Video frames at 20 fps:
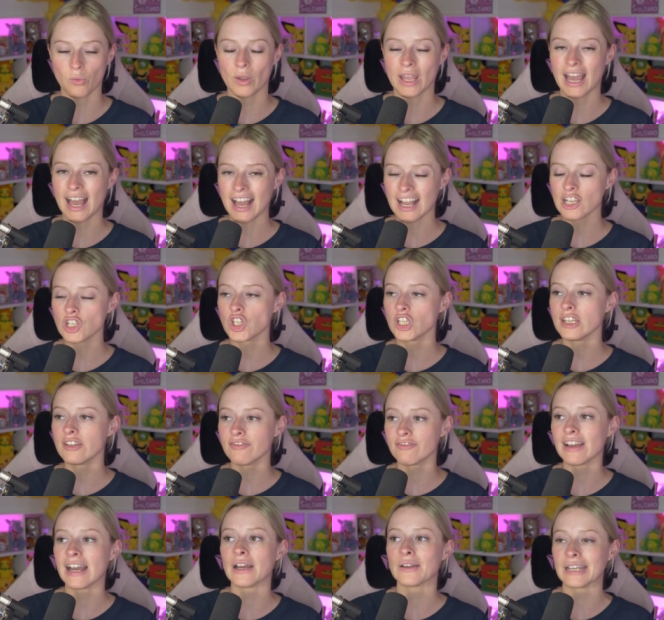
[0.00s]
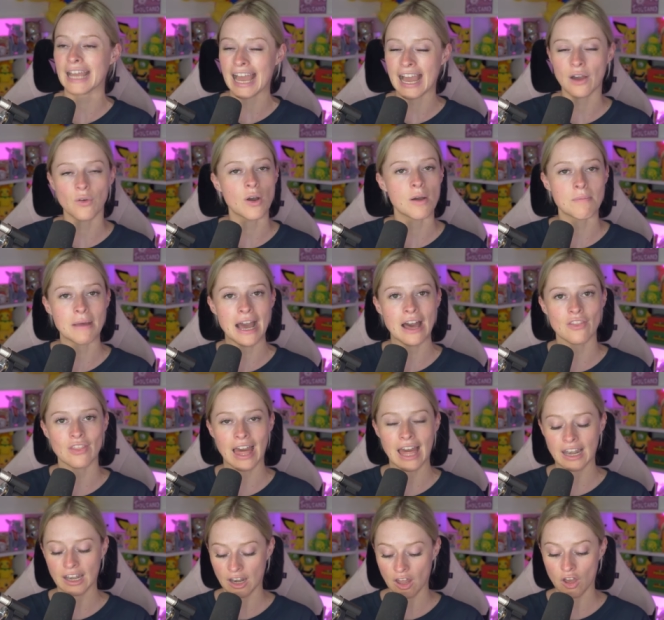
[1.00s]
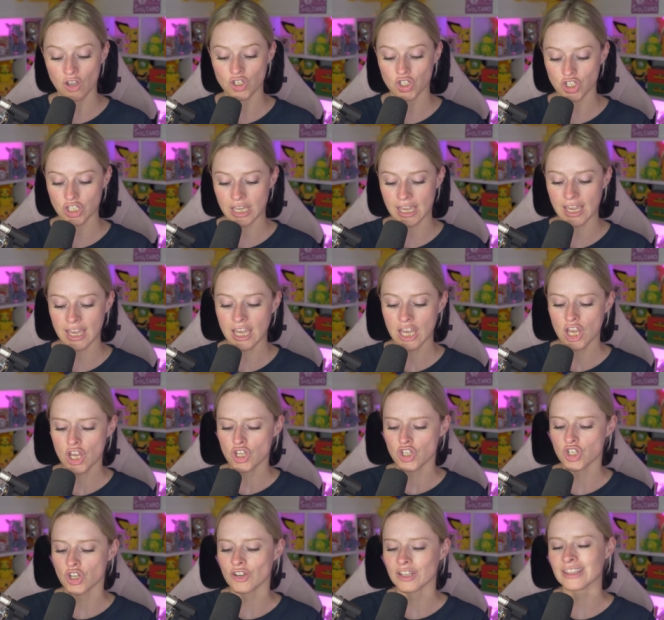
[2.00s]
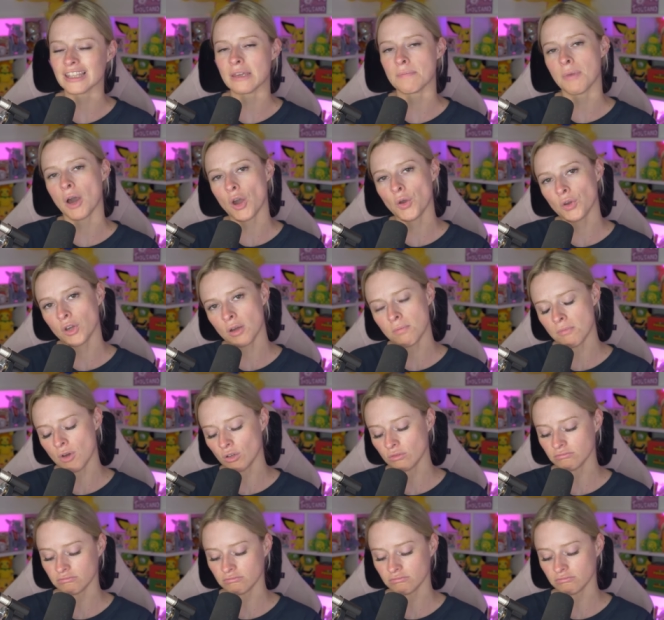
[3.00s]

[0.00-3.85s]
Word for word: We actually found out about that last year during the Pokemon...